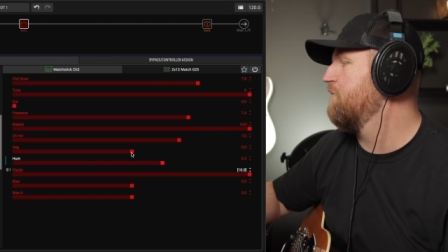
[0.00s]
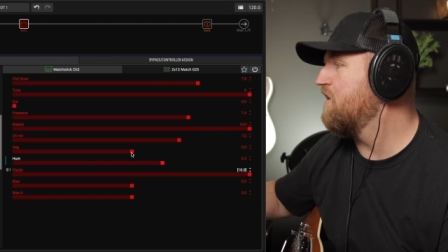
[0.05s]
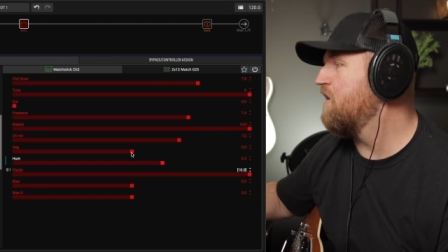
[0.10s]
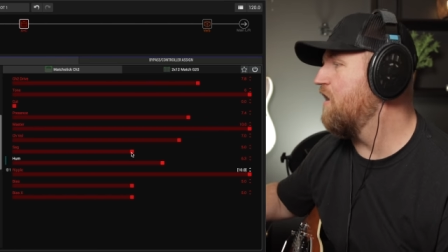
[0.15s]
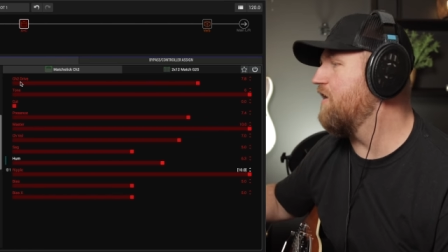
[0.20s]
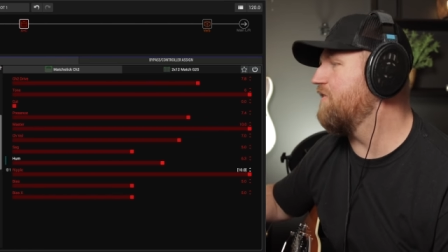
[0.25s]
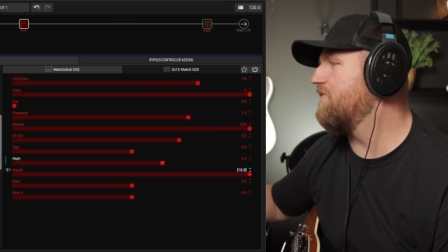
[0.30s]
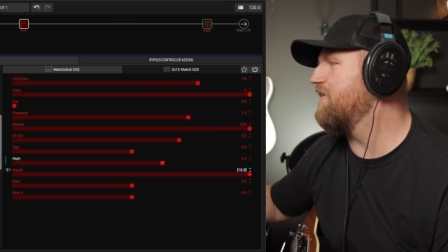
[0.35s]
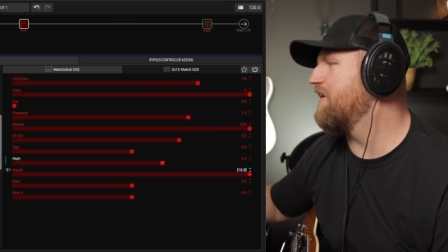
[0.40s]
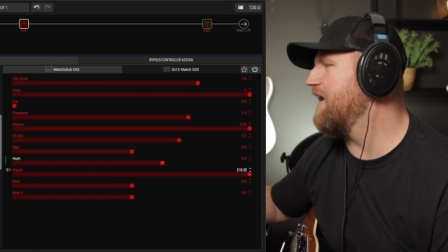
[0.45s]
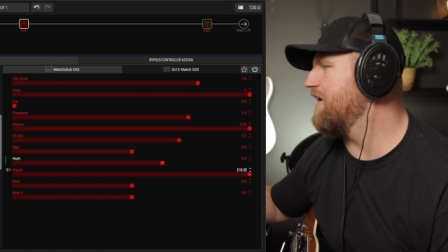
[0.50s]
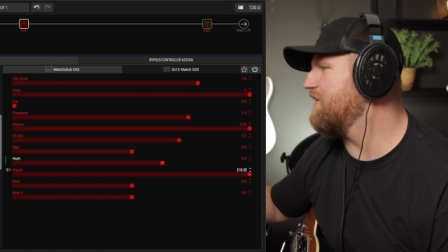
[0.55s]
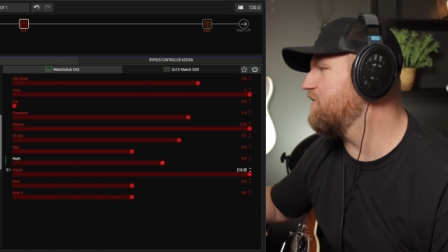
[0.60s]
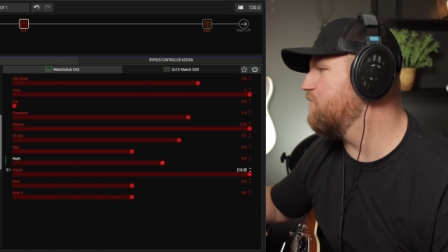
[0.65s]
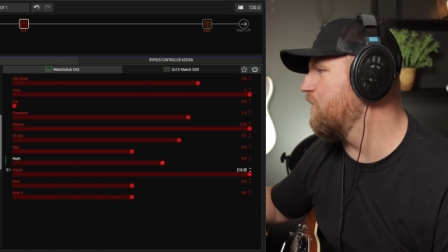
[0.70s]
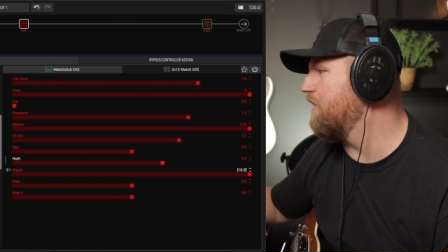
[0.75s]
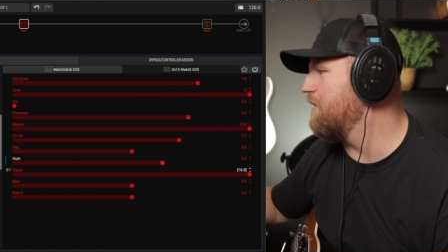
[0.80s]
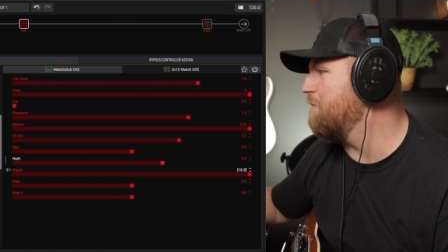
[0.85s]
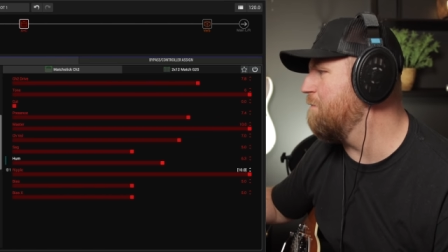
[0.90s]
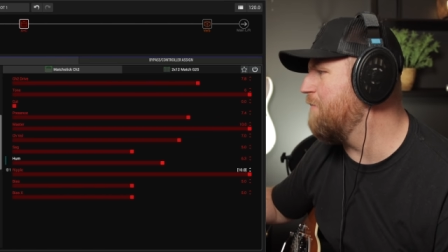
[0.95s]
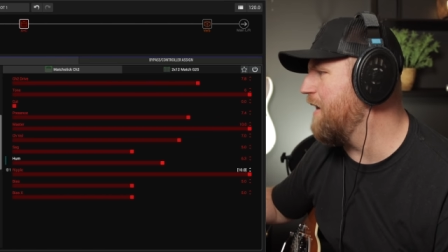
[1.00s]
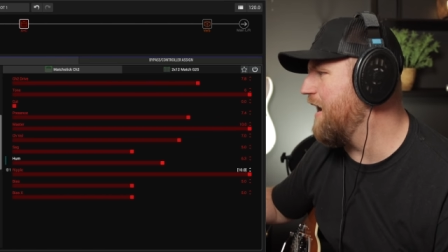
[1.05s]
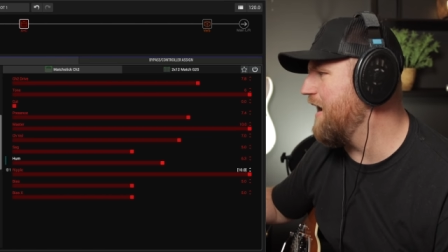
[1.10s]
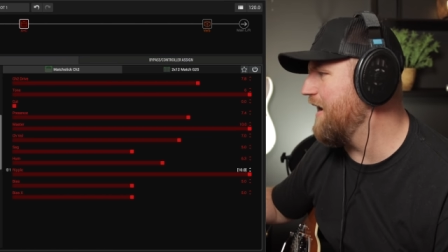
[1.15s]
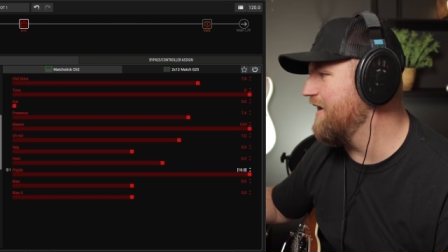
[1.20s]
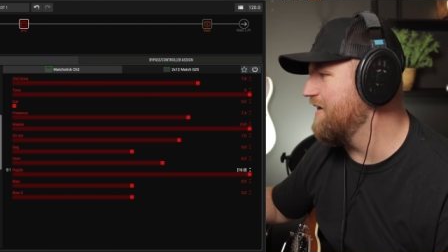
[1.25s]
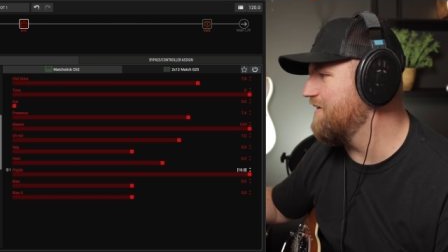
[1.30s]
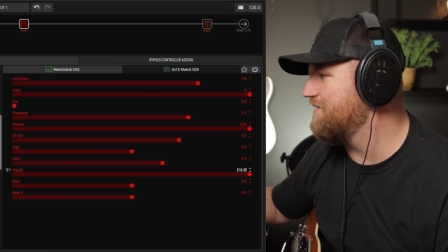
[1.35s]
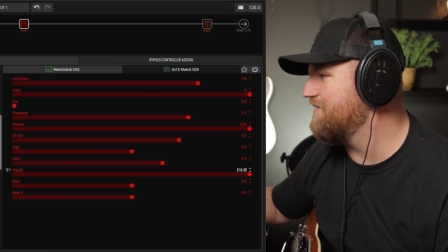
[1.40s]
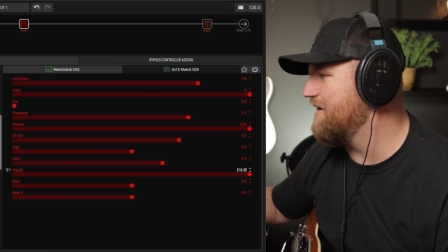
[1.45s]
All right, the next one,
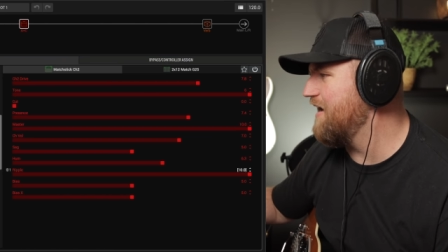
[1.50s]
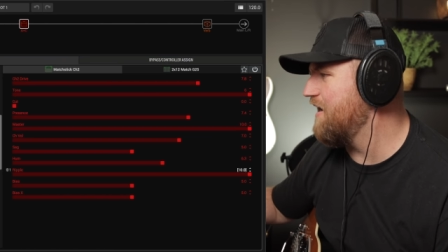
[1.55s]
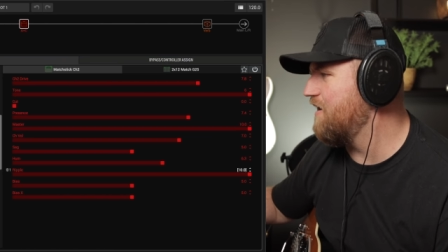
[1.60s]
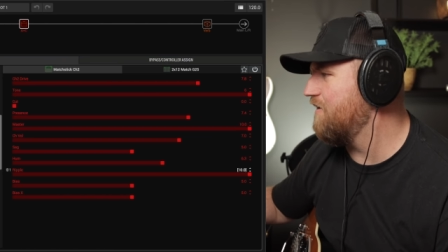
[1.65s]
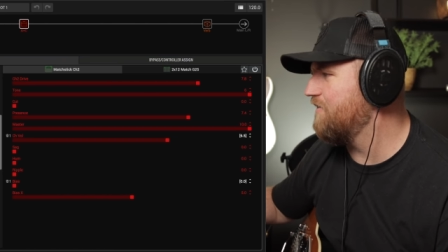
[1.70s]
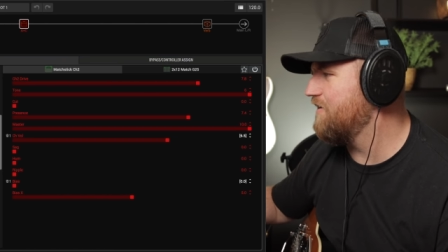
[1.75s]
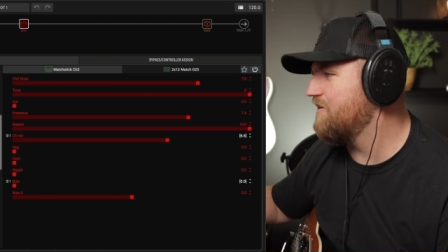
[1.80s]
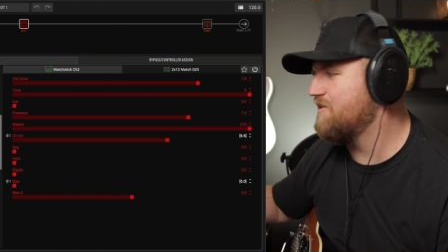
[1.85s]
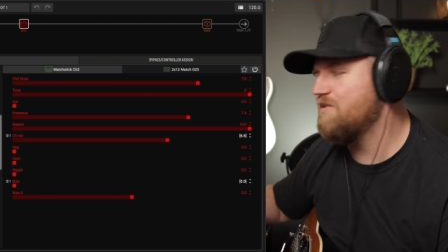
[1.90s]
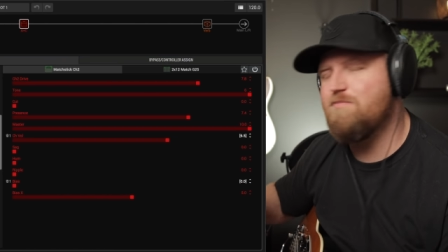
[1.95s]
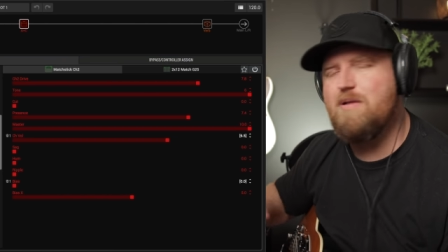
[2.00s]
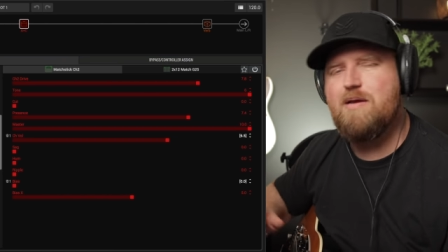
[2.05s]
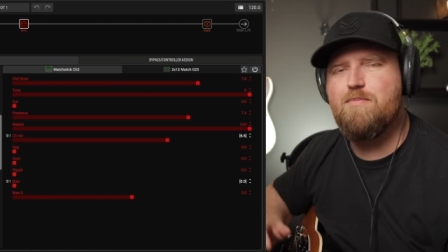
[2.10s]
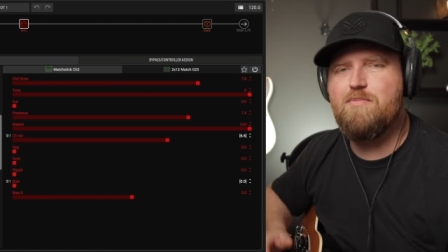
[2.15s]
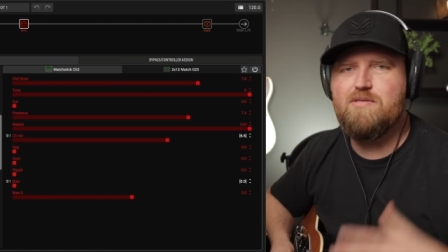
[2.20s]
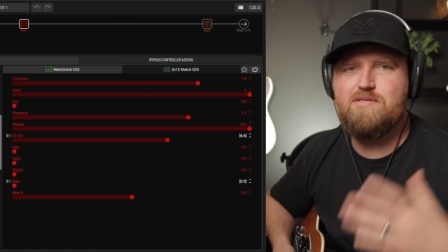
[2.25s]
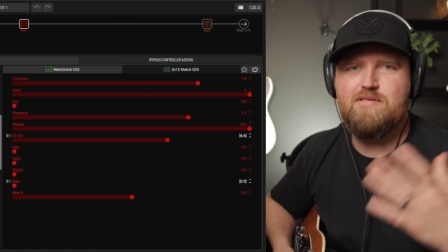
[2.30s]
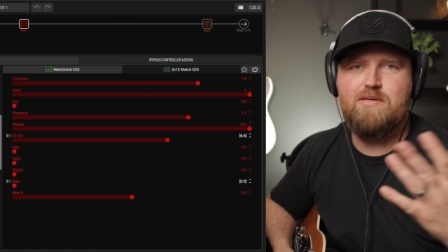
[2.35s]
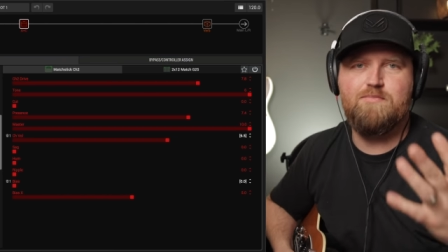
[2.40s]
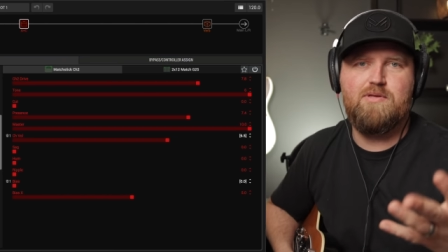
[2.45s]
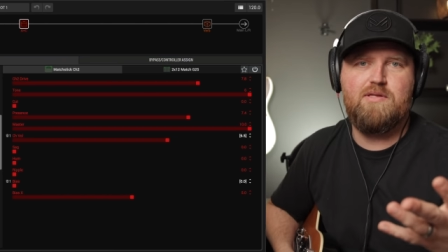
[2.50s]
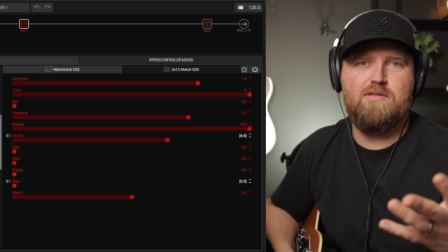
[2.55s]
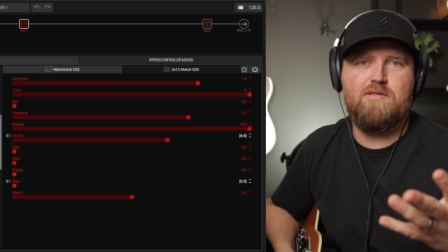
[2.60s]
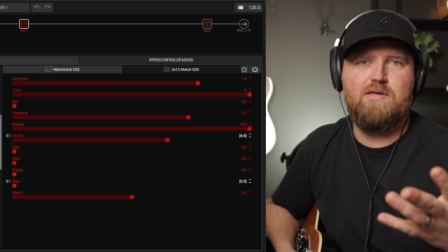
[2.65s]
bias. Now, this might be something